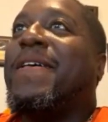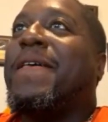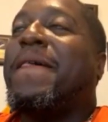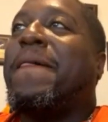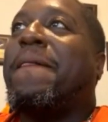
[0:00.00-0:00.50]

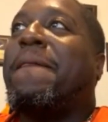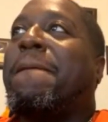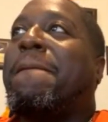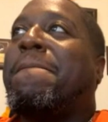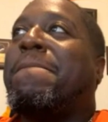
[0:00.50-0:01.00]

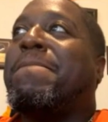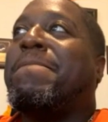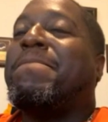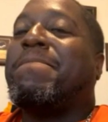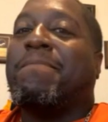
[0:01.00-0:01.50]

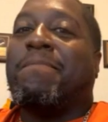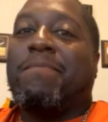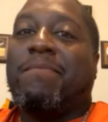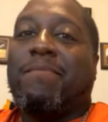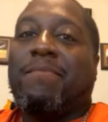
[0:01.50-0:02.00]

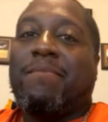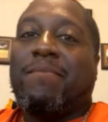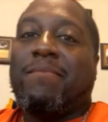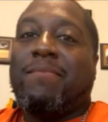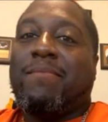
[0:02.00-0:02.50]

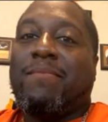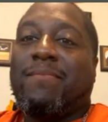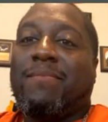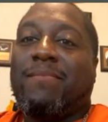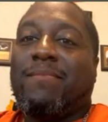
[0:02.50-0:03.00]

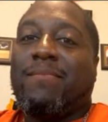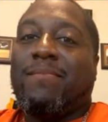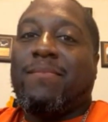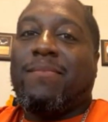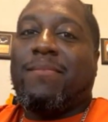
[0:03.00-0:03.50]

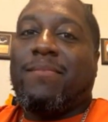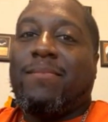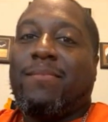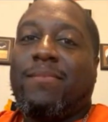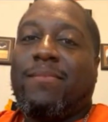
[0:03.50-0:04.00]

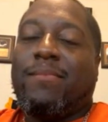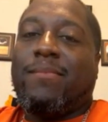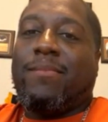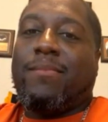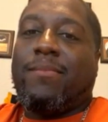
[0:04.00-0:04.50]

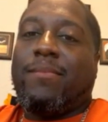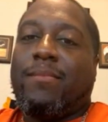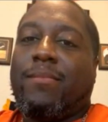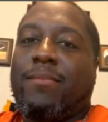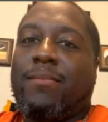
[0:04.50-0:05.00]

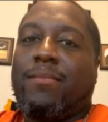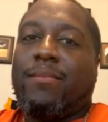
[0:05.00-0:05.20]
No words are spoken by the person on screen.